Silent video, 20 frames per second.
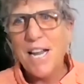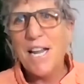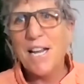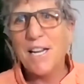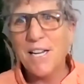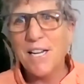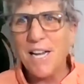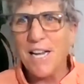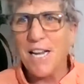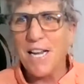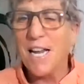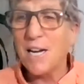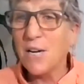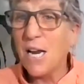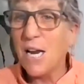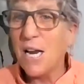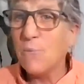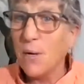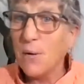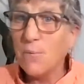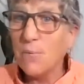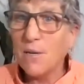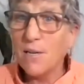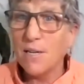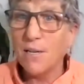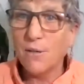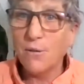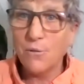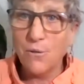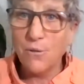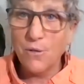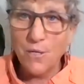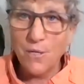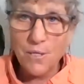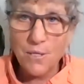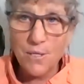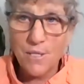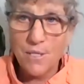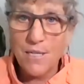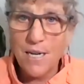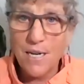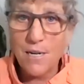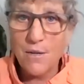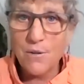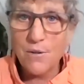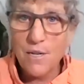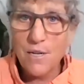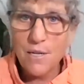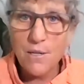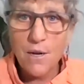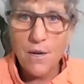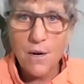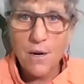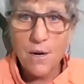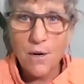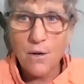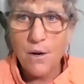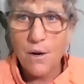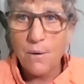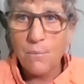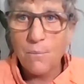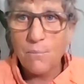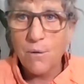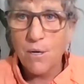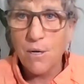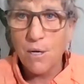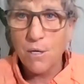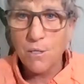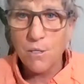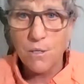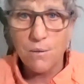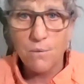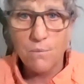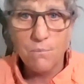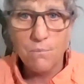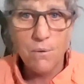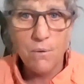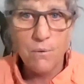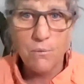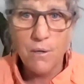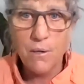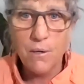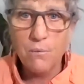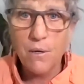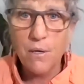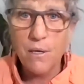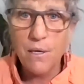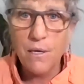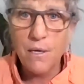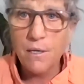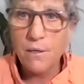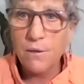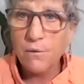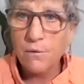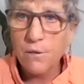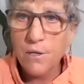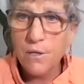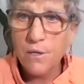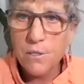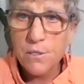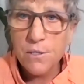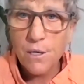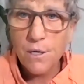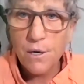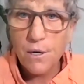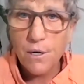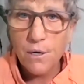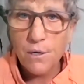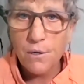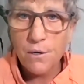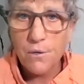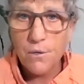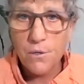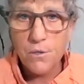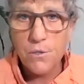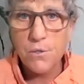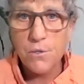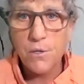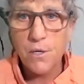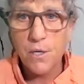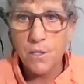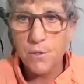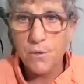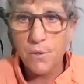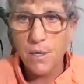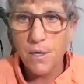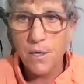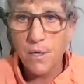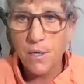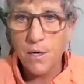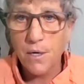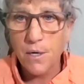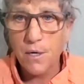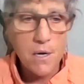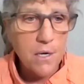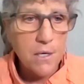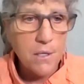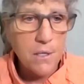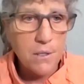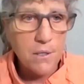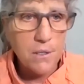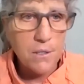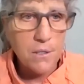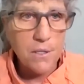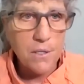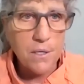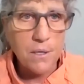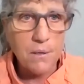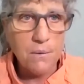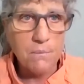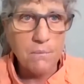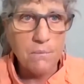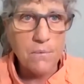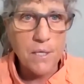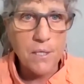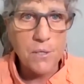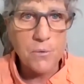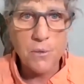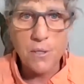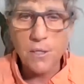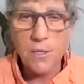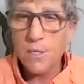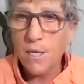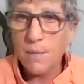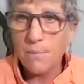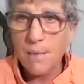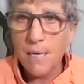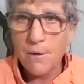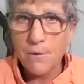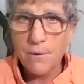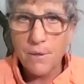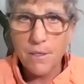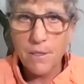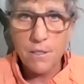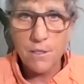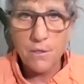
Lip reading: Okay, and then we want to increase not only our production, but we want to increase our nutrients, right? Because that's what it's all about.